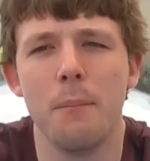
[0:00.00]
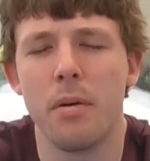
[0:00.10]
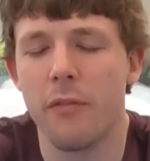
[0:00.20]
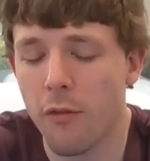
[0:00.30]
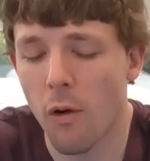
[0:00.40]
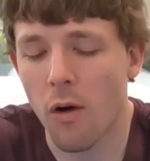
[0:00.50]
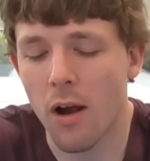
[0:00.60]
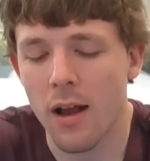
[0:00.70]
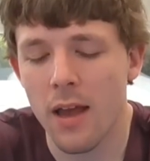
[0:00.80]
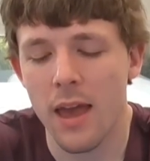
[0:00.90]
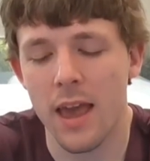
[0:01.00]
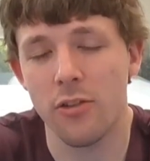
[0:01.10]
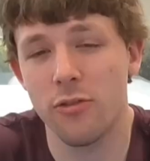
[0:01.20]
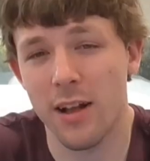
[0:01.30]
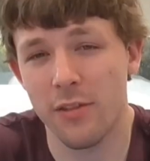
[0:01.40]
before
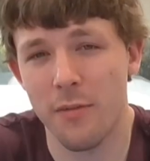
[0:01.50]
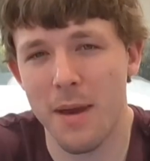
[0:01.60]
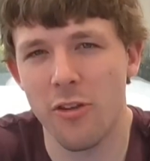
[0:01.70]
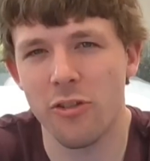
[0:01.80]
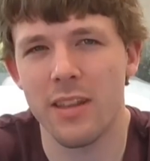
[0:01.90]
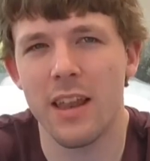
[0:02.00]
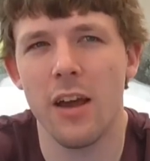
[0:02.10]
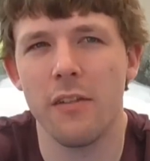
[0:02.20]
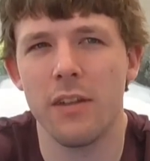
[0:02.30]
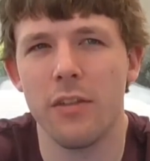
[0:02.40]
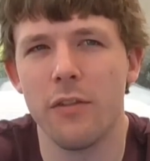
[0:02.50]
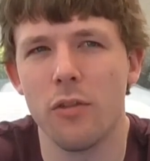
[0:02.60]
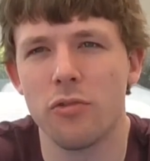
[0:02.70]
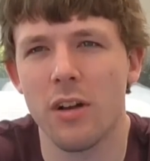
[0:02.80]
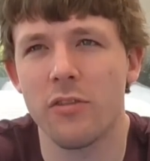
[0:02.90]
its transformation, and then hopefully the
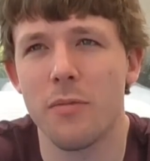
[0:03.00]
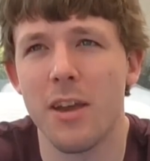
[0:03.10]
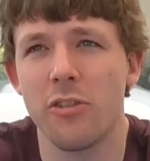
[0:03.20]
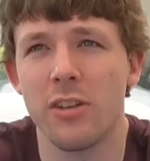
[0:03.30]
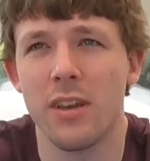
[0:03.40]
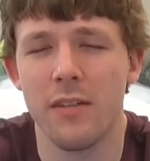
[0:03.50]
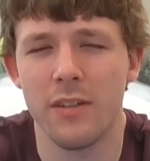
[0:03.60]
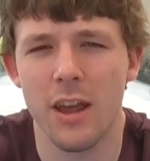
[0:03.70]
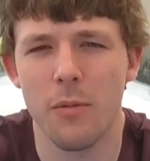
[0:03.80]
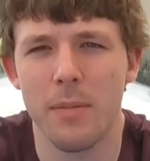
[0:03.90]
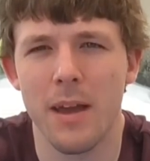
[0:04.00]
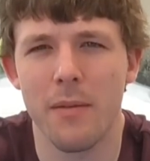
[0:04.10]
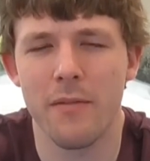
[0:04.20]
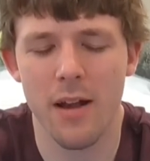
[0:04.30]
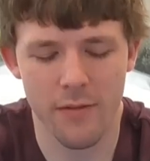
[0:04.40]
full transformation video
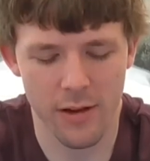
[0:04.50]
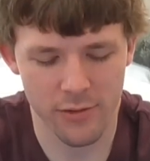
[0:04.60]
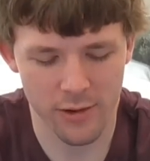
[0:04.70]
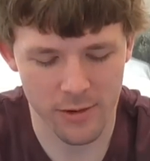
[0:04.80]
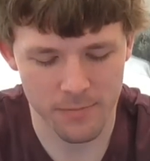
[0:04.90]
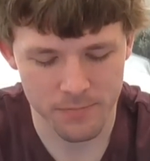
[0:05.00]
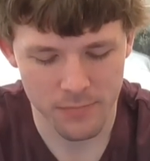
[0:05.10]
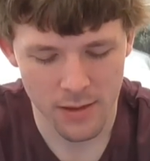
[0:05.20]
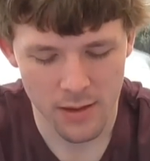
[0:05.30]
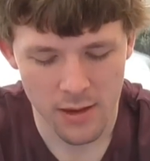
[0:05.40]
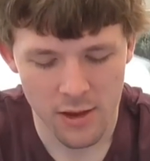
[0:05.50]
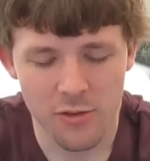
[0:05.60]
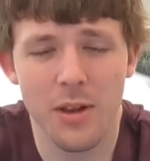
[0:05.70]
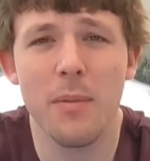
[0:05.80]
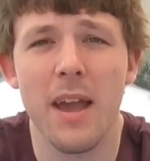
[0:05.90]
becoming very, very soon.
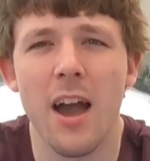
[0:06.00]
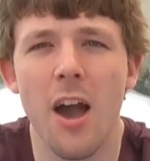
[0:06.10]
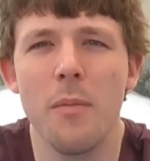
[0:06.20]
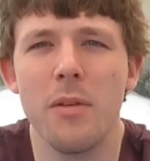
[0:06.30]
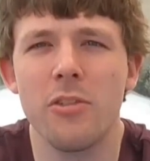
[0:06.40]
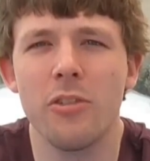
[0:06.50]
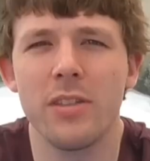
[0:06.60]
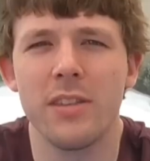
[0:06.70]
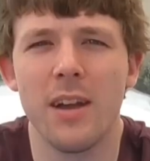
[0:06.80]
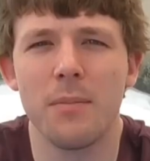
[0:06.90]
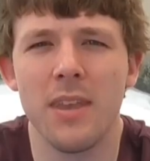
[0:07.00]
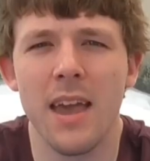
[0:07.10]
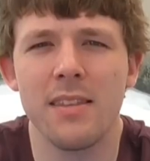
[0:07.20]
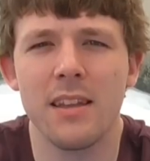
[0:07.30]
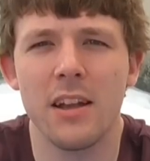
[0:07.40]
So anyway, I hope you enjoyed this
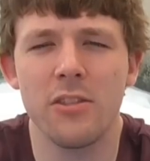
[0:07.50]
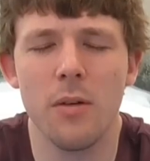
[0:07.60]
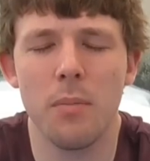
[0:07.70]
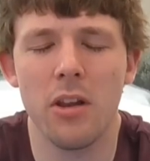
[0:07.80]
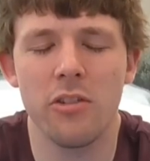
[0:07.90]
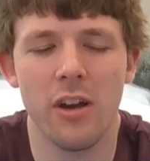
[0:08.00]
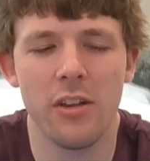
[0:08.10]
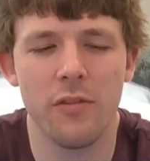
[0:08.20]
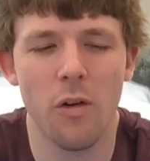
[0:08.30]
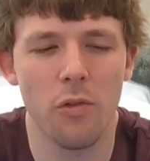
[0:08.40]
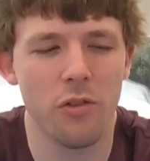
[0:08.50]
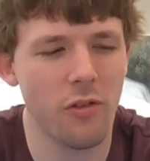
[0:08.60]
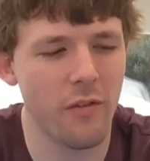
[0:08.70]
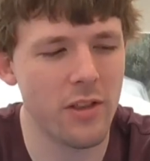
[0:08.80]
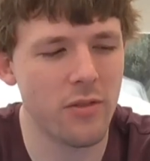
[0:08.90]
update, and I do apologise for all the
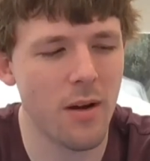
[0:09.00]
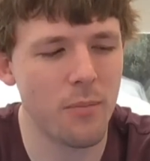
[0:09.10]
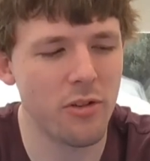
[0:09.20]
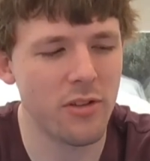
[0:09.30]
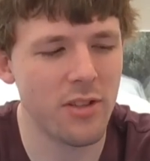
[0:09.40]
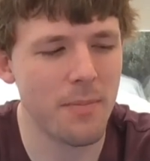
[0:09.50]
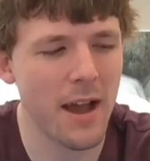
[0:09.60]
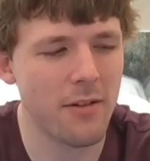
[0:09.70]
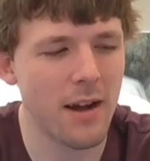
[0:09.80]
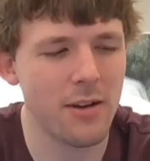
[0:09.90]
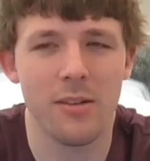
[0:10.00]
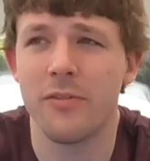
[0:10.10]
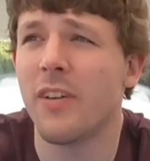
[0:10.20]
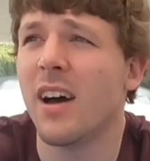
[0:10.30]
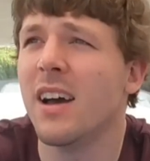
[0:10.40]
sort of interruptions in the background
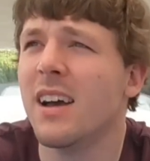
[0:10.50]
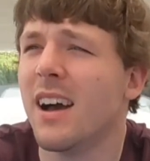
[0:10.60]
of